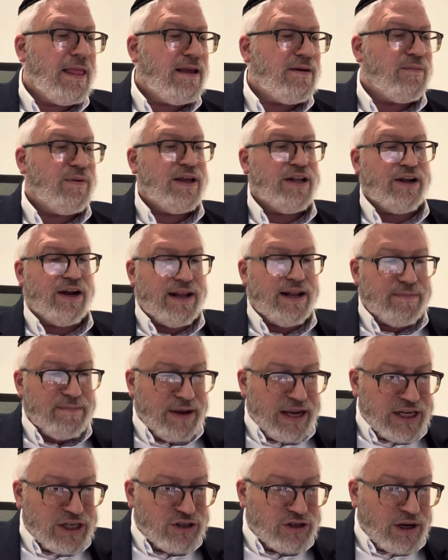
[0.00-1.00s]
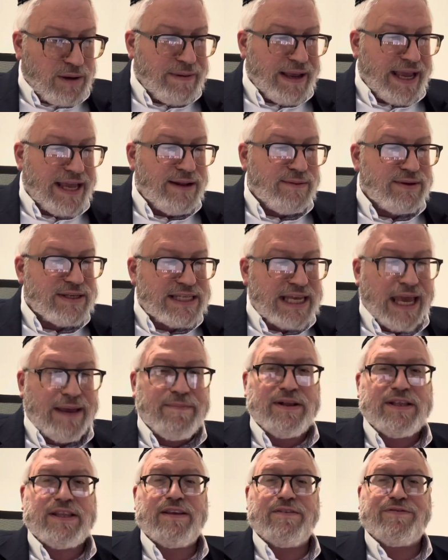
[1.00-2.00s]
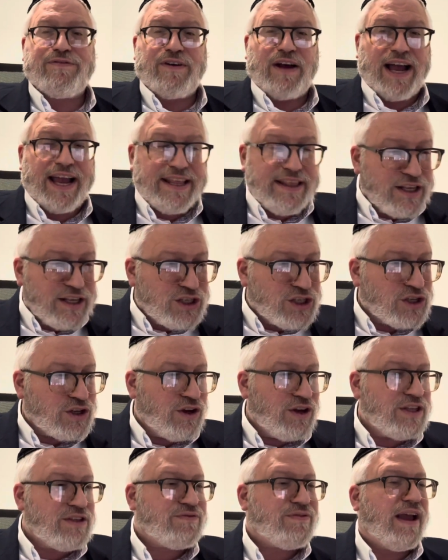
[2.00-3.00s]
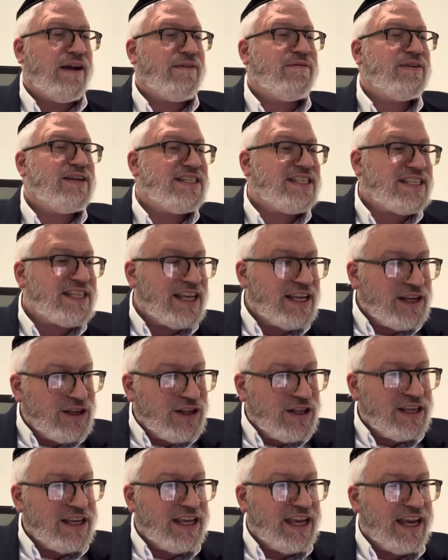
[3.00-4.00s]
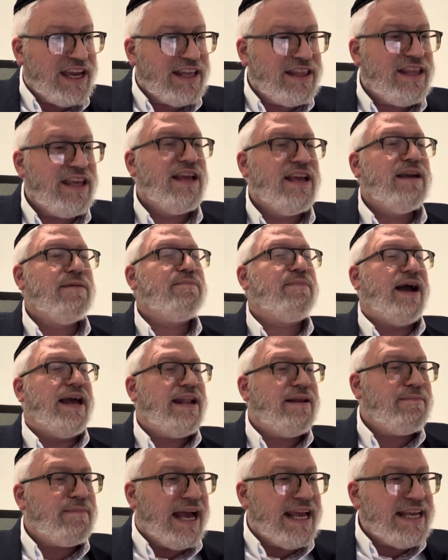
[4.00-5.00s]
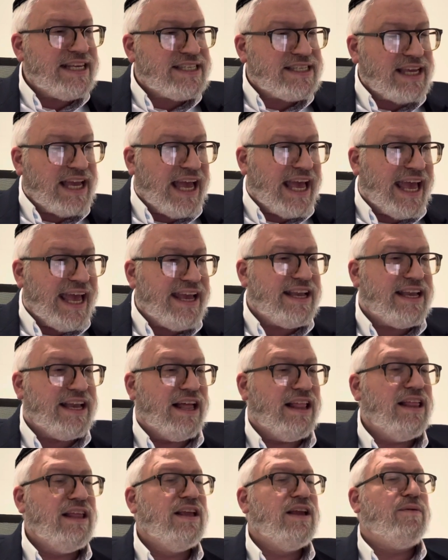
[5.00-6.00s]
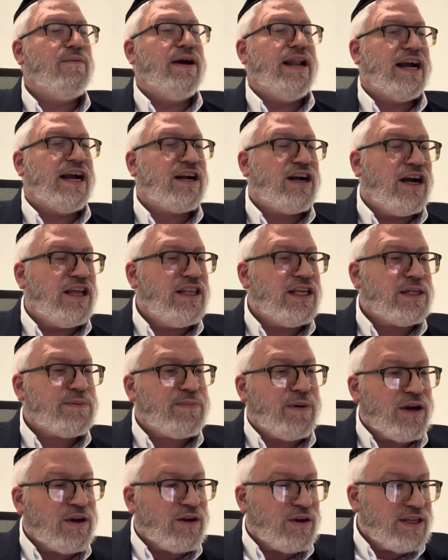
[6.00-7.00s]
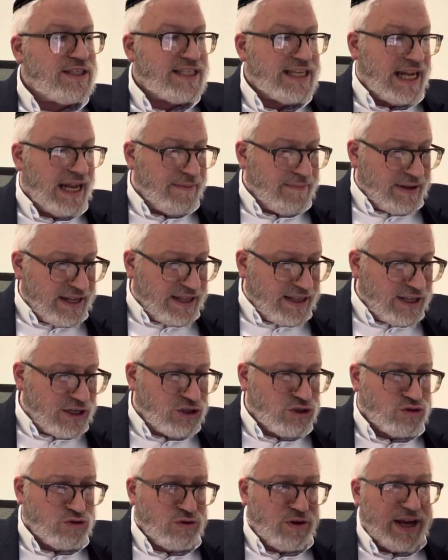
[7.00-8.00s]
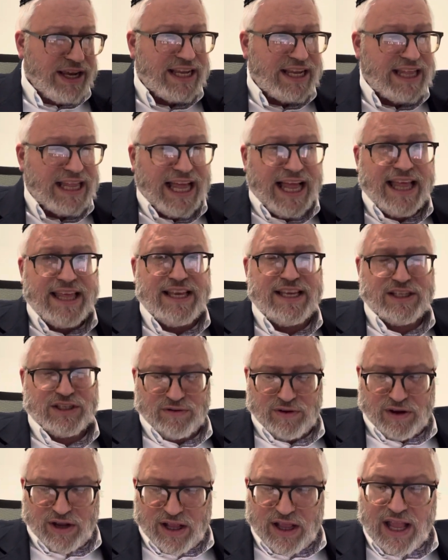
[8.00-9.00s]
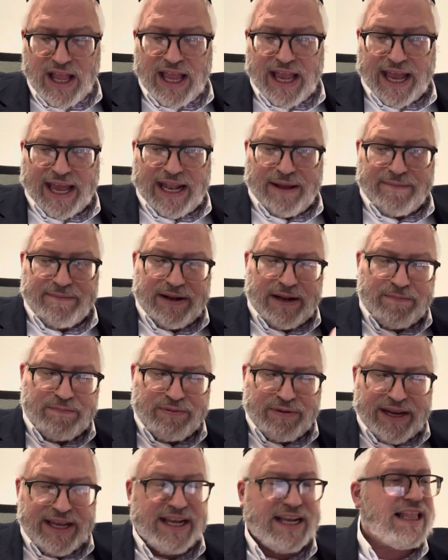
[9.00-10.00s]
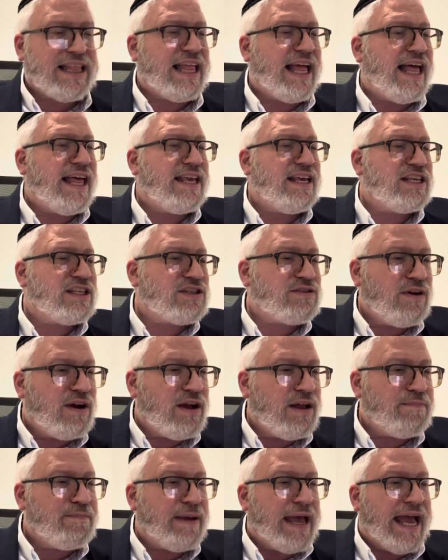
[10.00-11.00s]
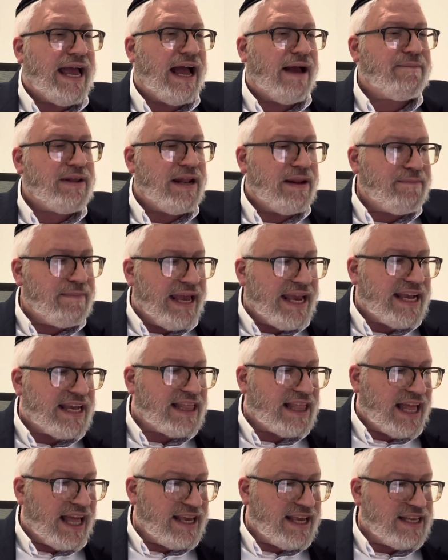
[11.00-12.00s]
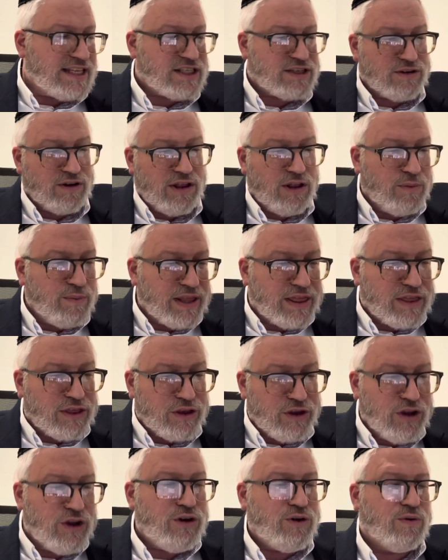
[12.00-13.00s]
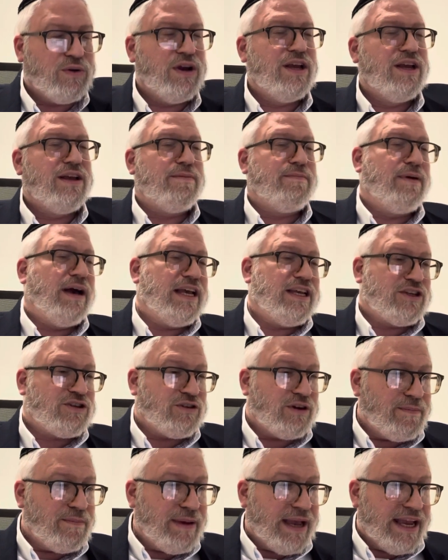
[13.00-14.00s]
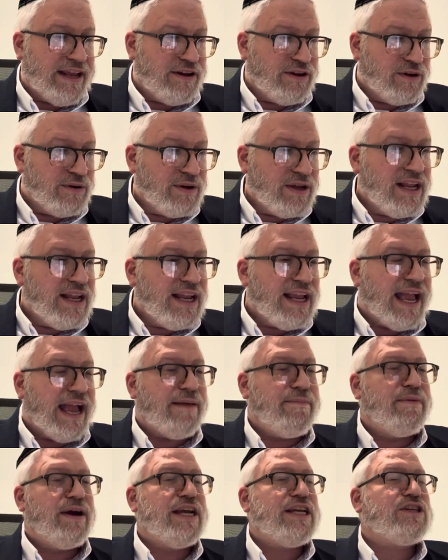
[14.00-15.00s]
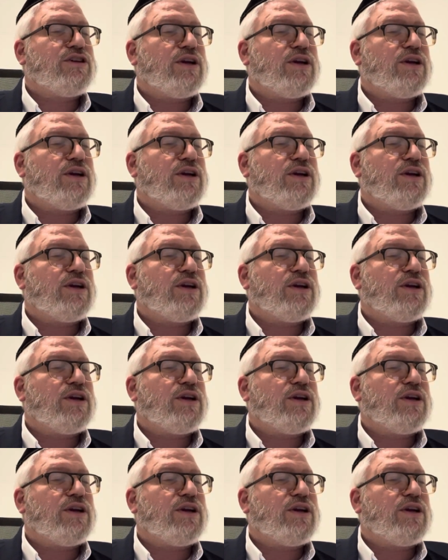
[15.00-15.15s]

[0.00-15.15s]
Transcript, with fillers: We know that Moshe Rabbeinu was able to find the schus for every single yid by the Maisa Egel. When Hakadosh Baruch Hu said, "I'm going to destroy Klal Yisrael and I'm going to bring Klal Yisrael, back. I'm going to make Klal Yisrael with you, Moshe Rabbeinu." And Moshe